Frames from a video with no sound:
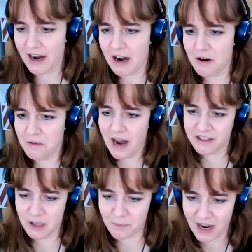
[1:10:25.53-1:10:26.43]

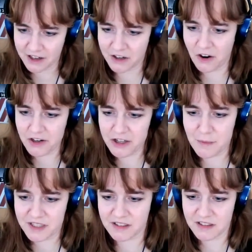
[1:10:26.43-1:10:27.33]
acted back on
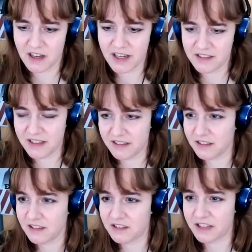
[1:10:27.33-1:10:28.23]
human societies
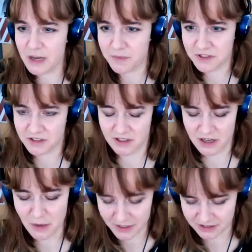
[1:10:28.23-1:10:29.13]
and shaped
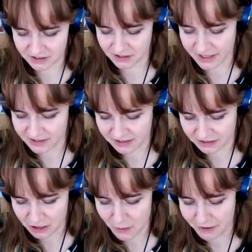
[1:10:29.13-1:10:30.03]
human
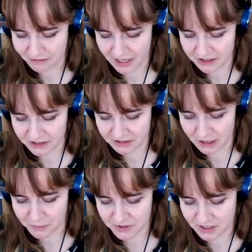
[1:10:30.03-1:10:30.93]
societies and human
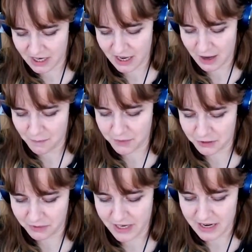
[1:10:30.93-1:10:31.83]
relationships
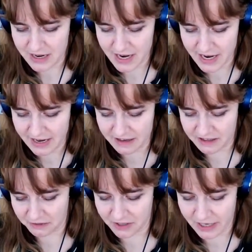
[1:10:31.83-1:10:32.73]
between
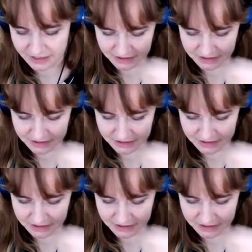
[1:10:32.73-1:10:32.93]
each other.